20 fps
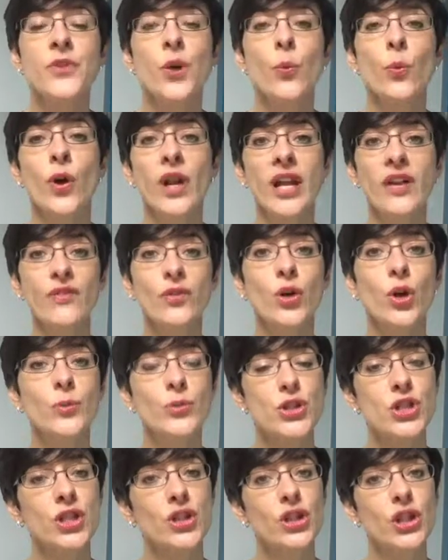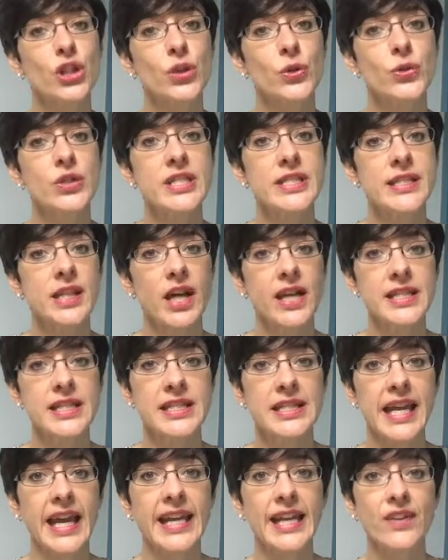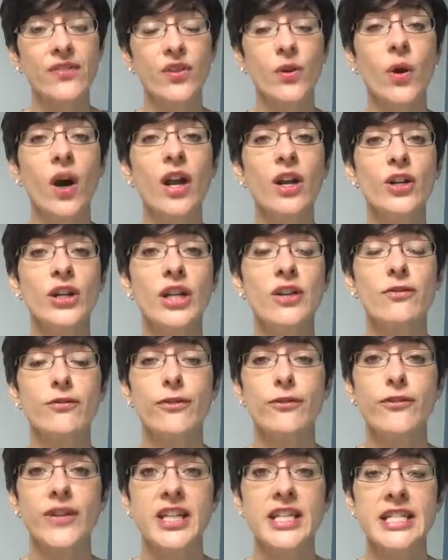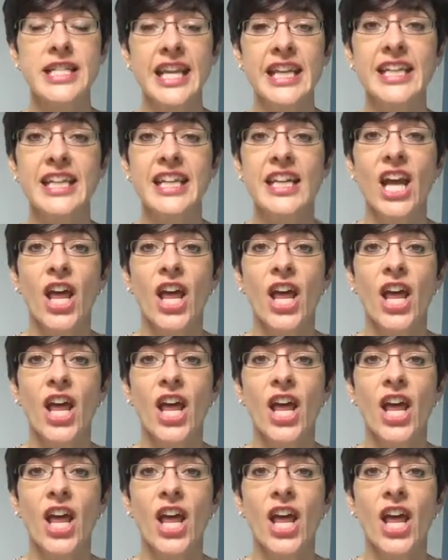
Whatever option you decide to take, if you are looking for funding,